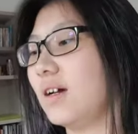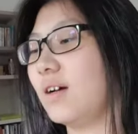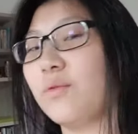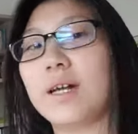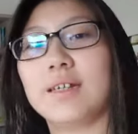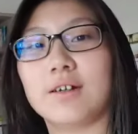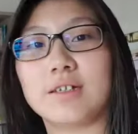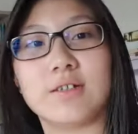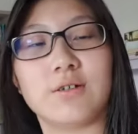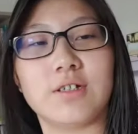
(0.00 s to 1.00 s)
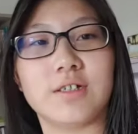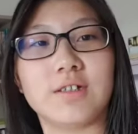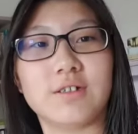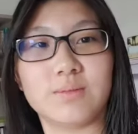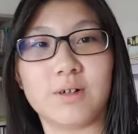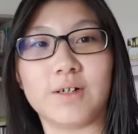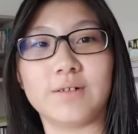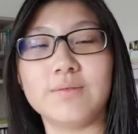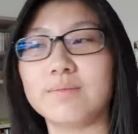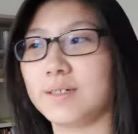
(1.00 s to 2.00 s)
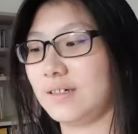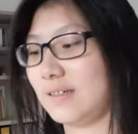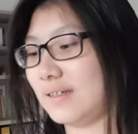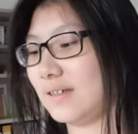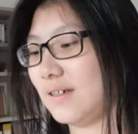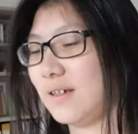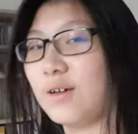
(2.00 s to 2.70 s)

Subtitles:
one lost soldier tomorrow, because